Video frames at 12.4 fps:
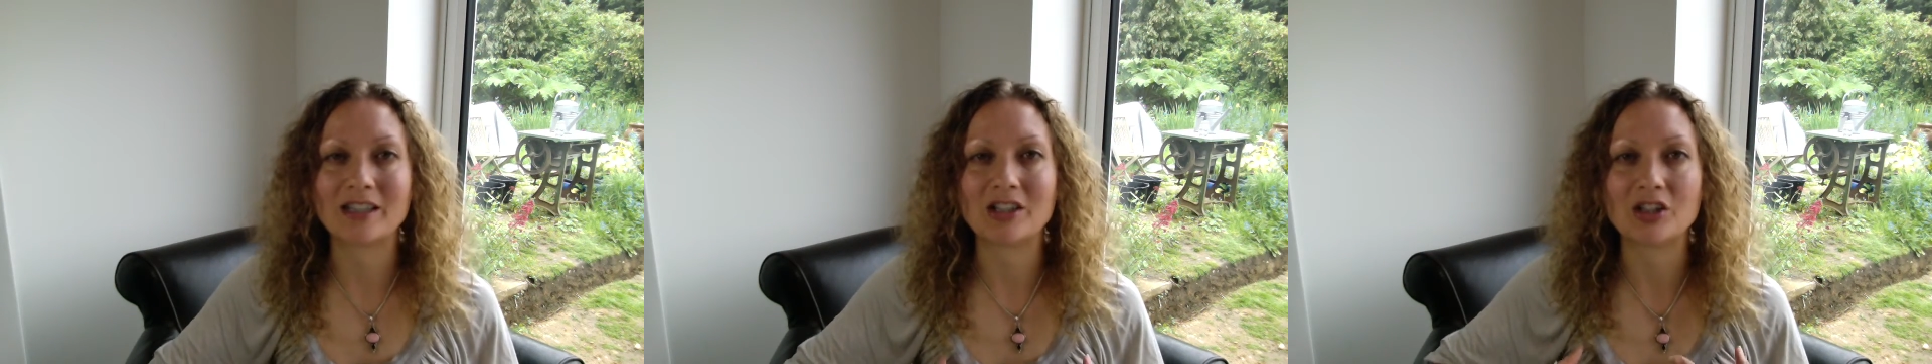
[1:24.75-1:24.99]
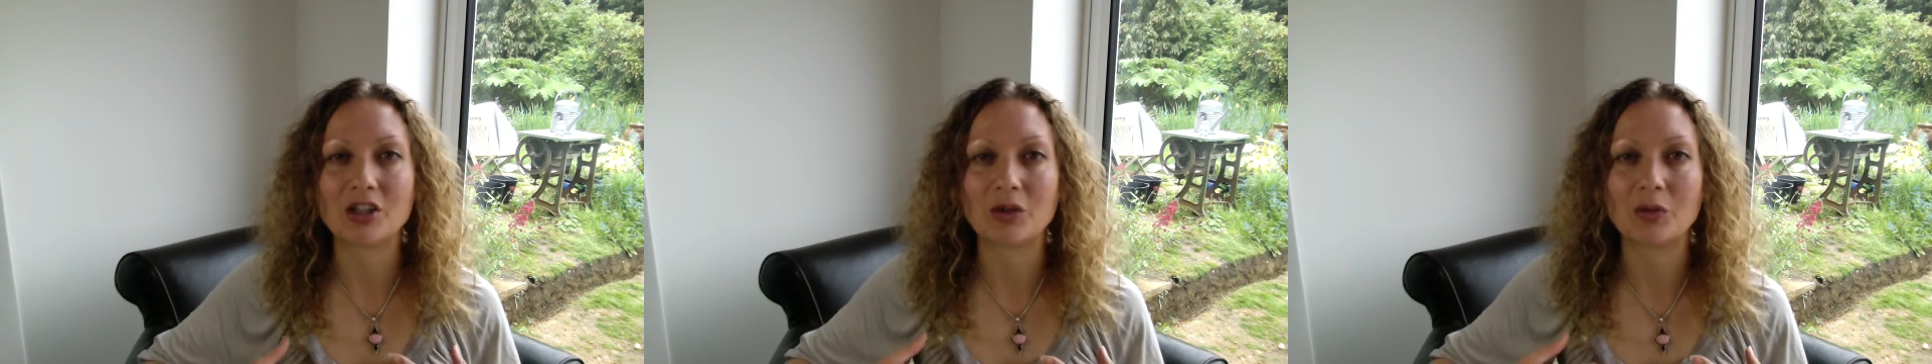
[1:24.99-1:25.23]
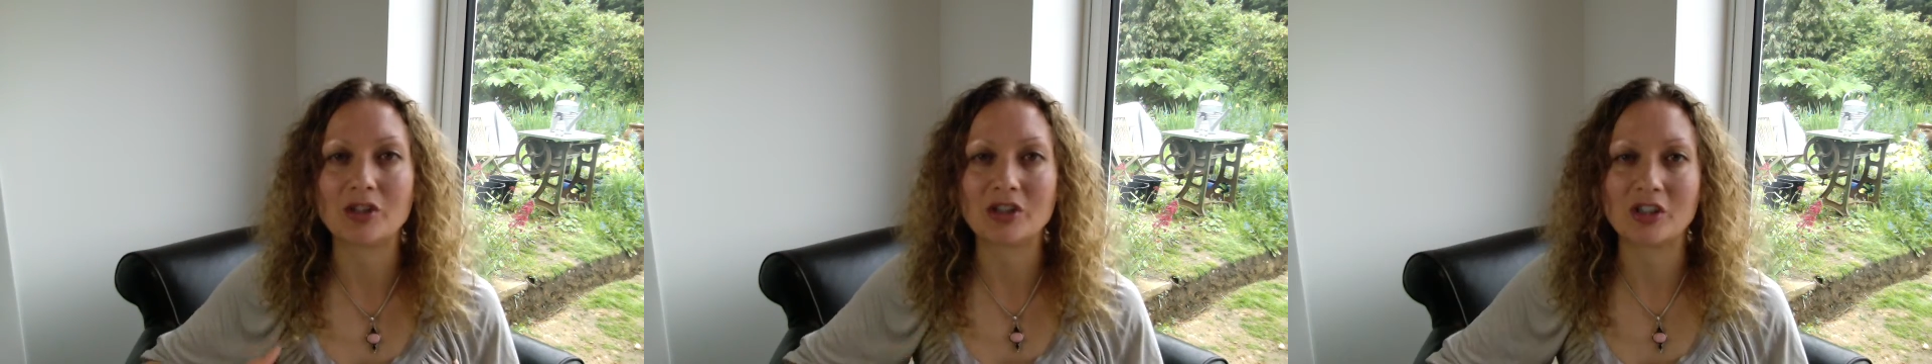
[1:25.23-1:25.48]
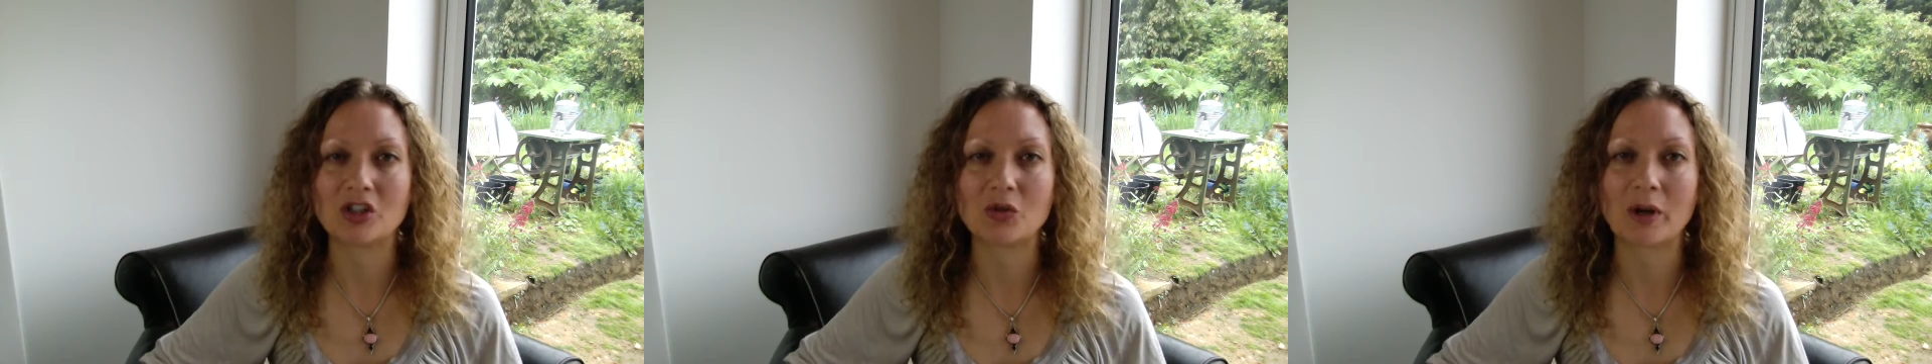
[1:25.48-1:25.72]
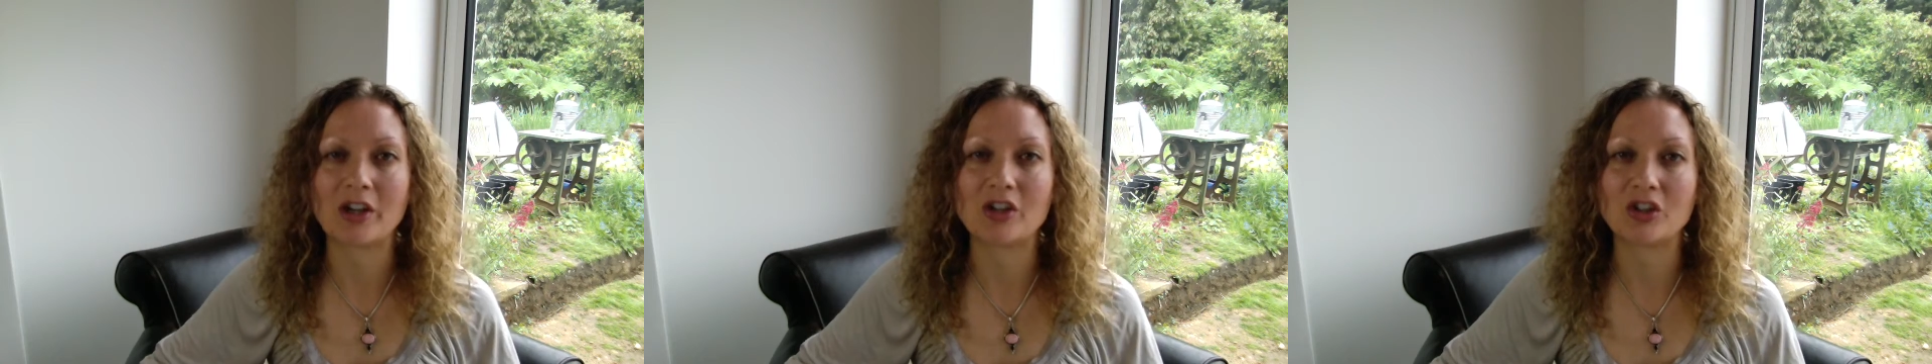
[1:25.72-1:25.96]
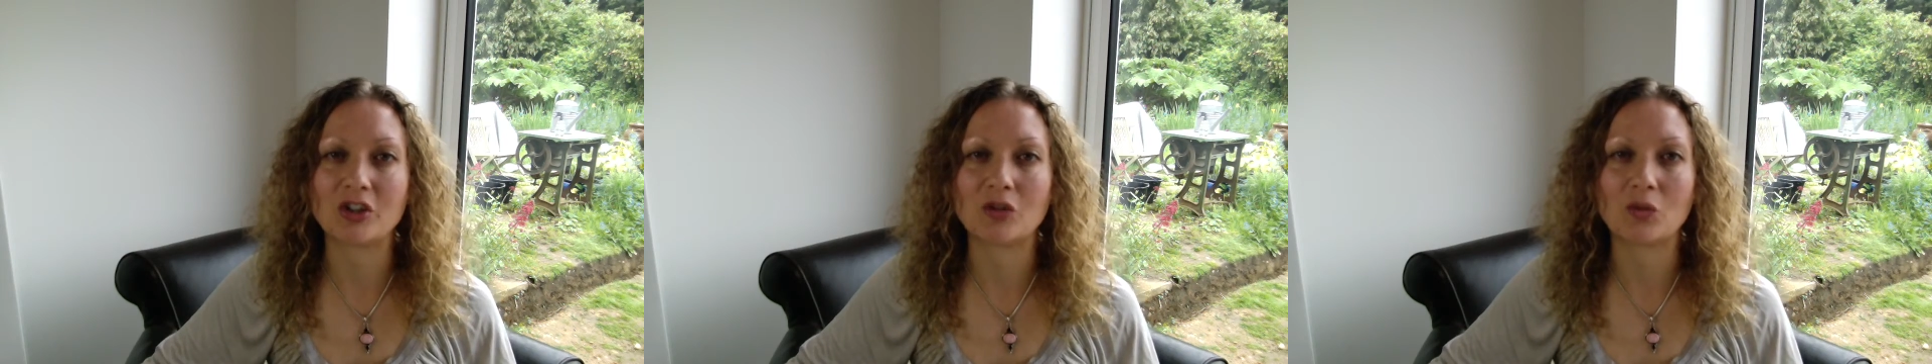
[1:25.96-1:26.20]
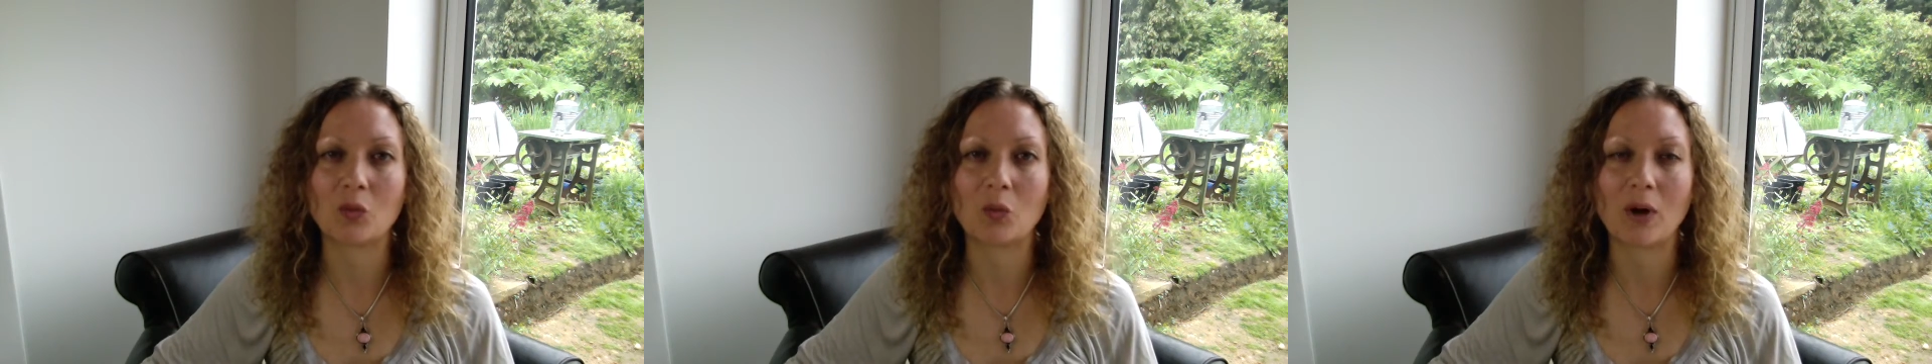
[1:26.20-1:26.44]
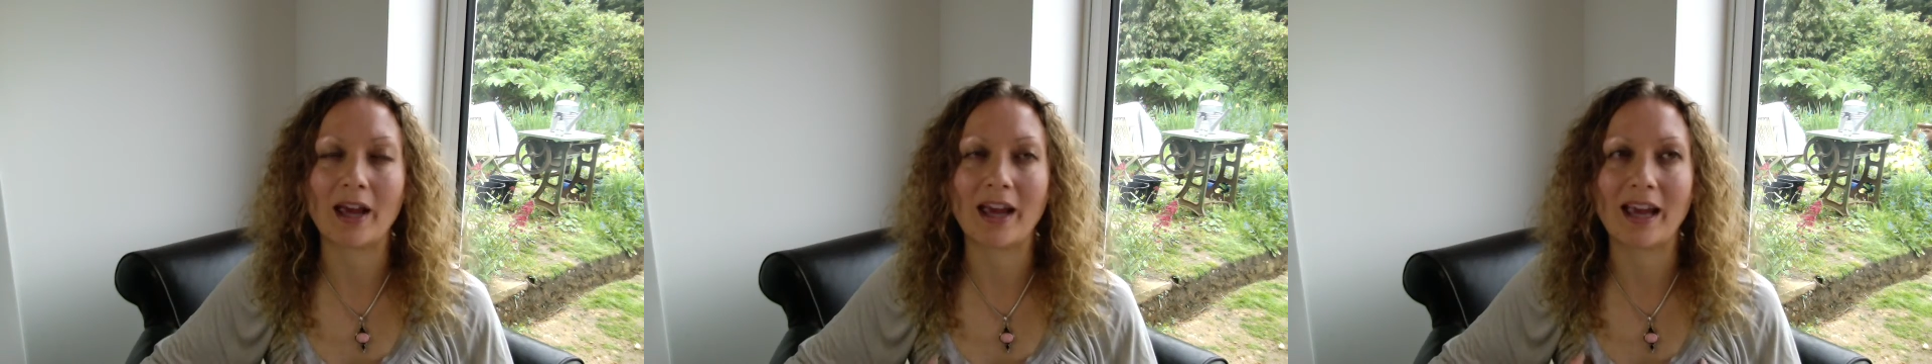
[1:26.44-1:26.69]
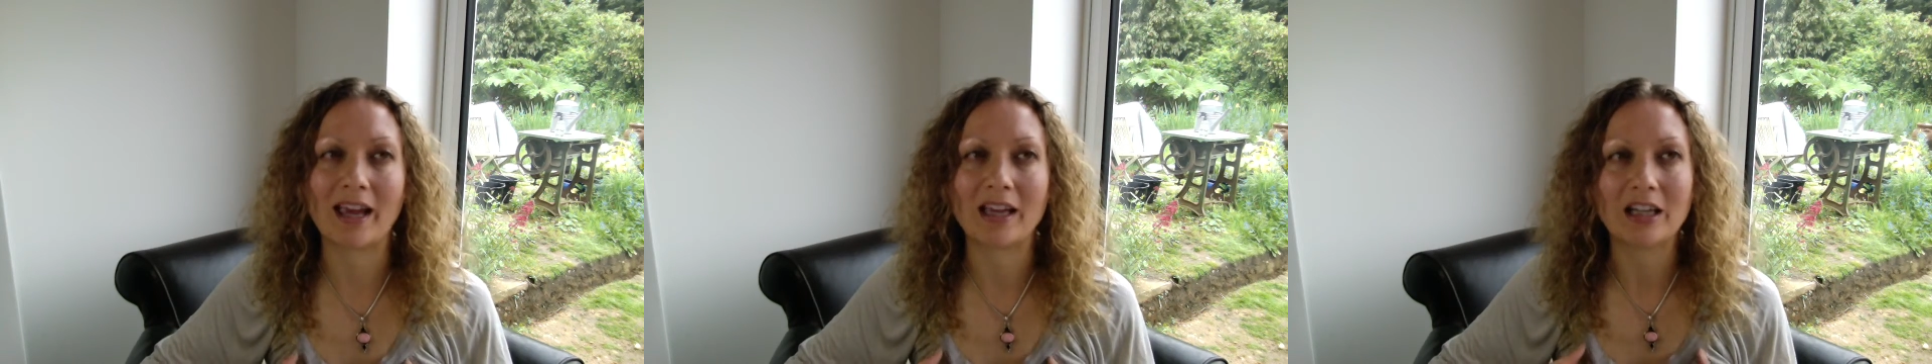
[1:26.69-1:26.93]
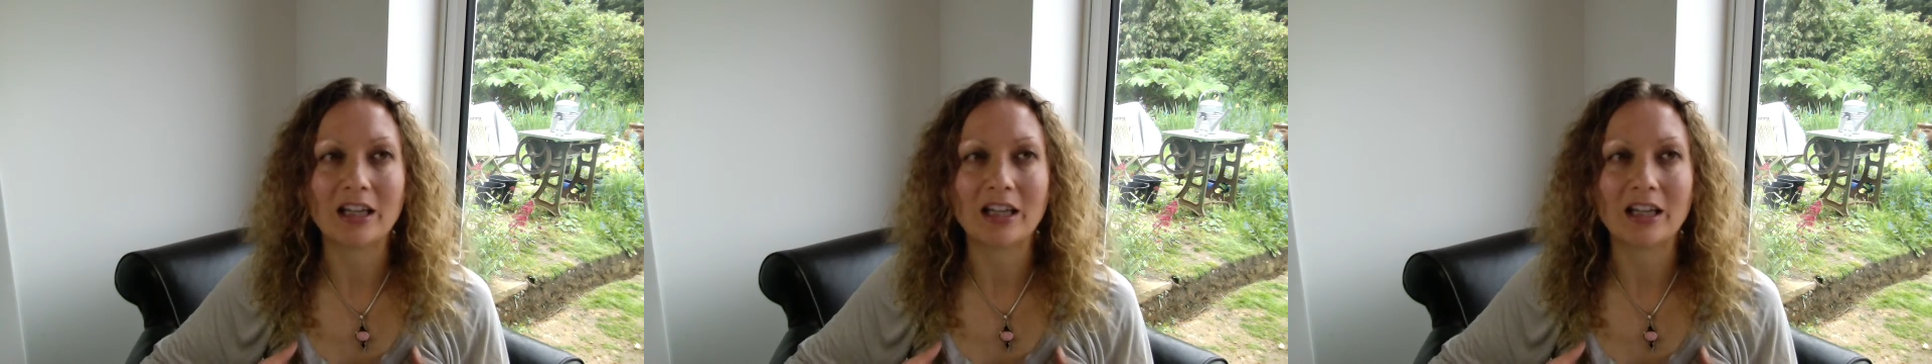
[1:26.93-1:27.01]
into a situation where